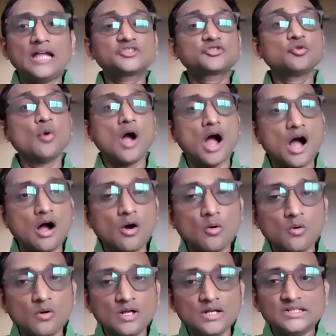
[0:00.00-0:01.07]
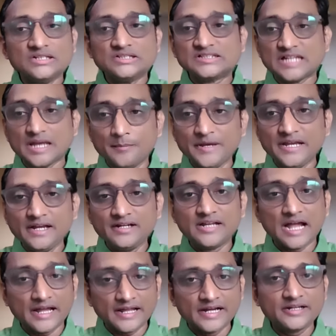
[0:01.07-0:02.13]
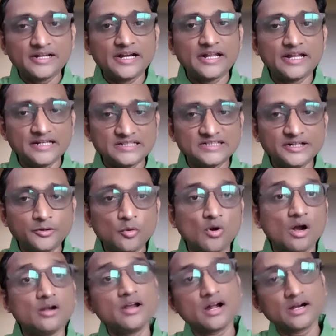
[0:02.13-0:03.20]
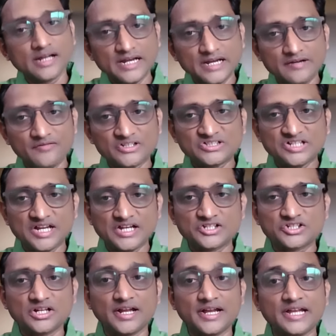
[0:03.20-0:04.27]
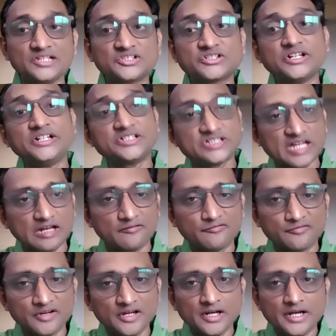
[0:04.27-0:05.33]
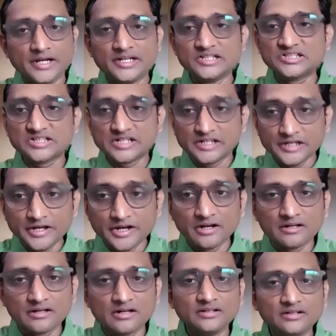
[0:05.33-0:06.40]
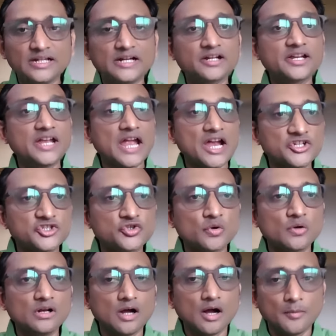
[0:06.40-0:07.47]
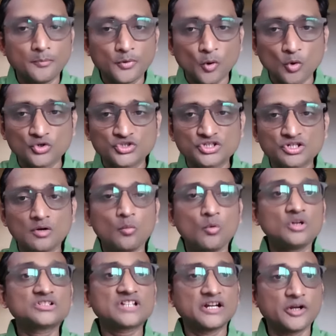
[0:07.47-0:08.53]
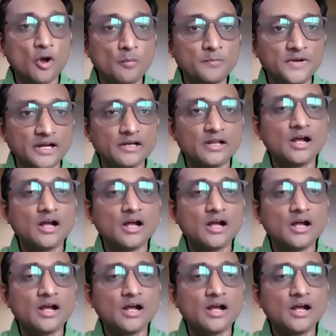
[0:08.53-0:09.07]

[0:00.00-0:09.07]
as to how SEBI directed NSE to conduct an investigation against itself. It is clear that a casual approach was adopted,